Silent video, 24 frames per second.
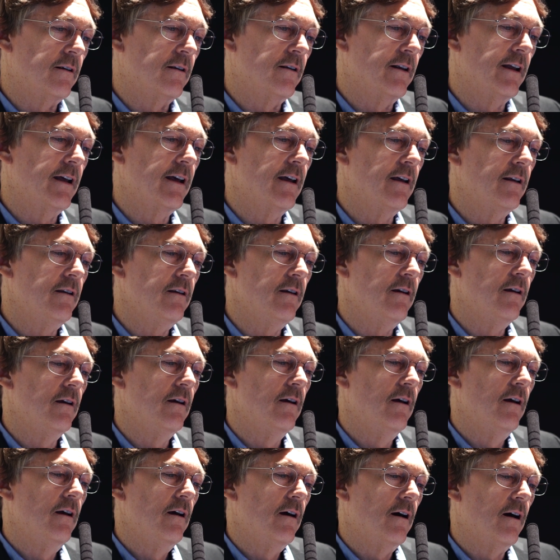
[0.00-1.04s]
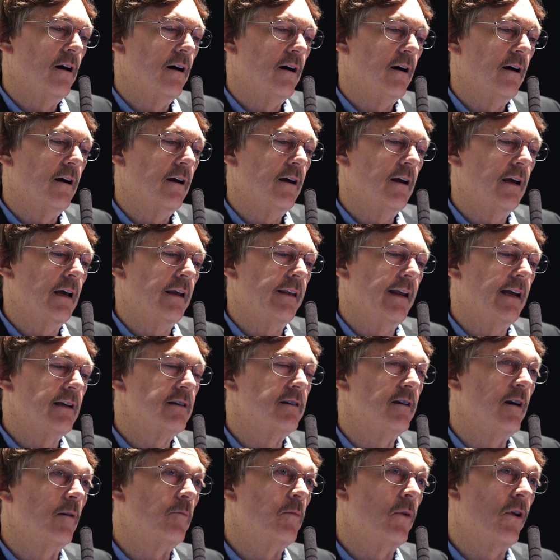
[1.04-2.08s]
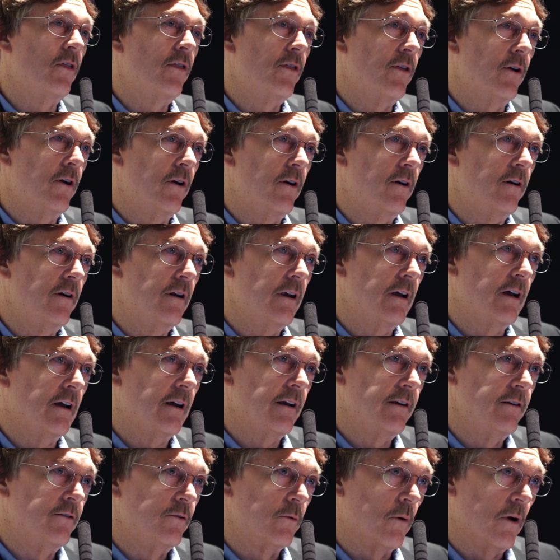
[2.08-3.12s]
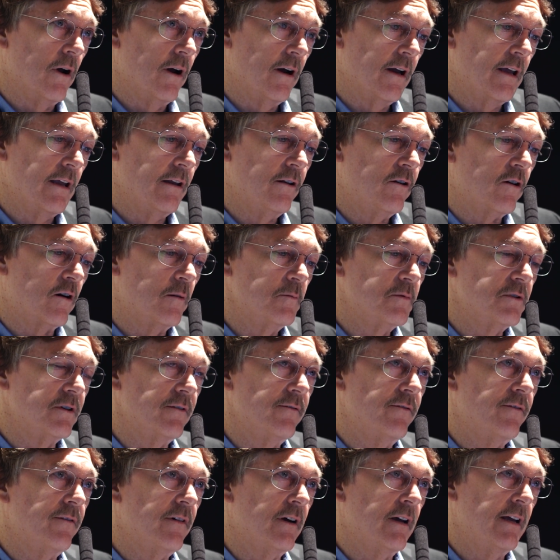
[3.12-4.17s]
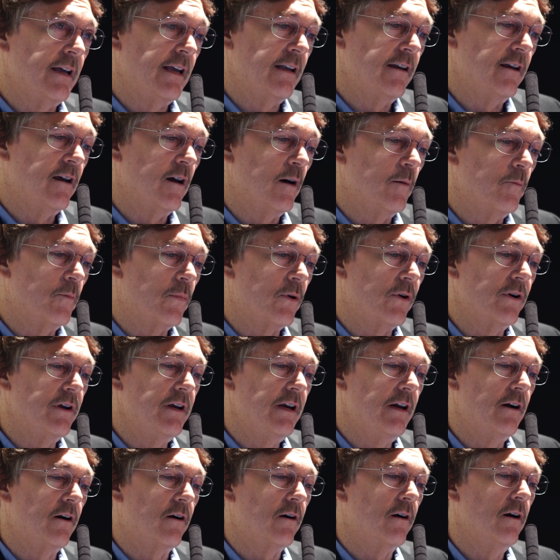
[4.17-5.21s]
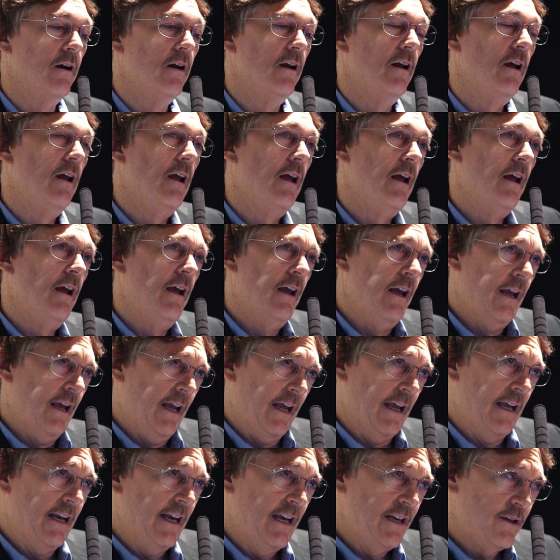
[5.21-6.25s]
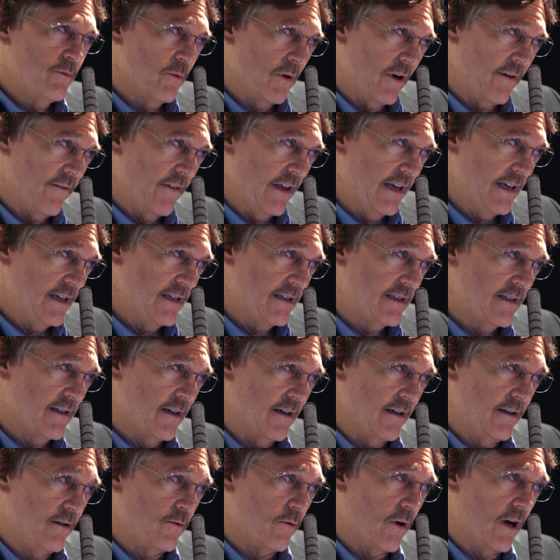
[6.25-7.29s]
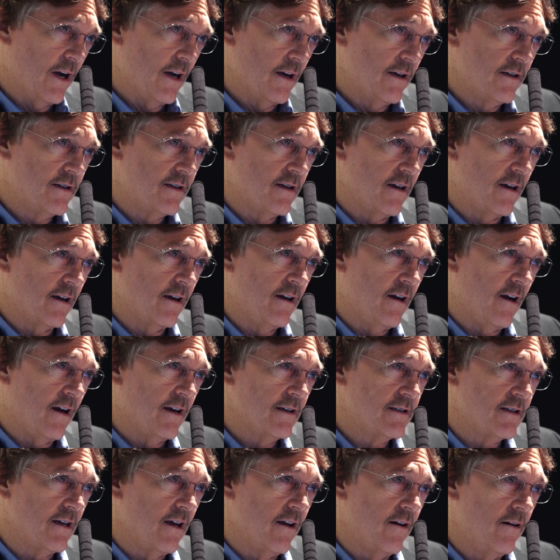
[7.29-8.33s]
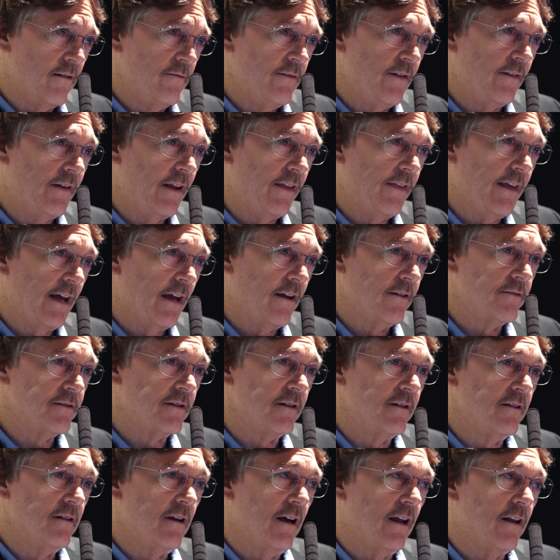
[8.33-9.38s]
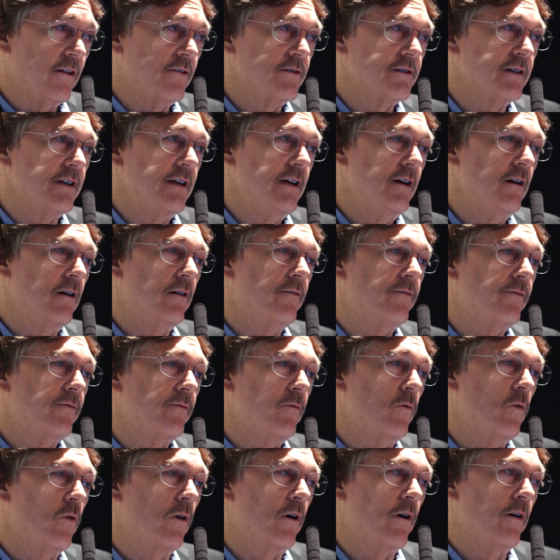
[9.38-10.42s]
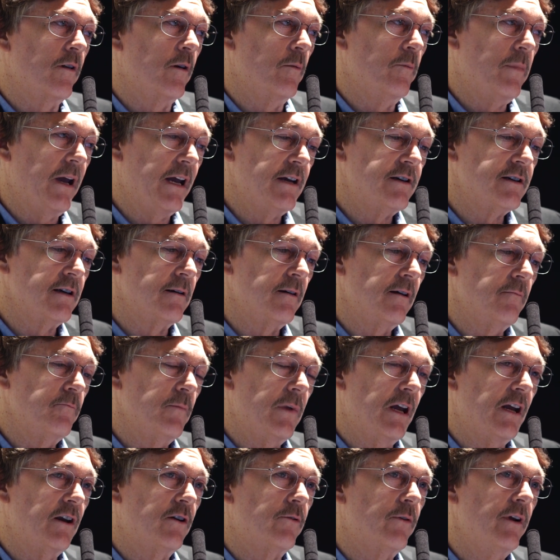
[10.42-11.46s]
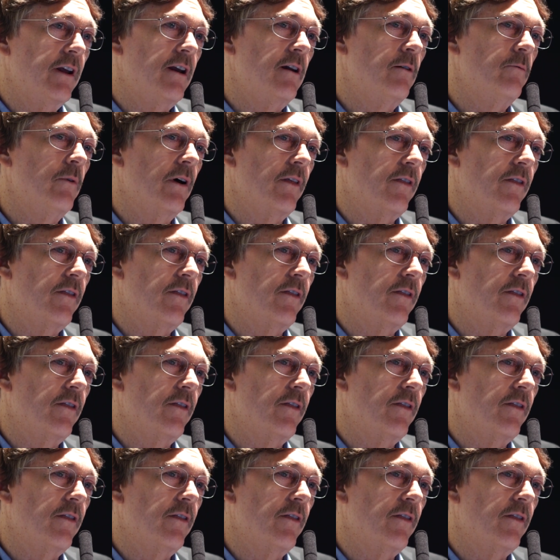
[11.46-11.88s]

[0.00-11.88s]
ligand. And that's the #3 drug in terms of income per year. And each one of these drugs costs $150,000 a year for the patient being treated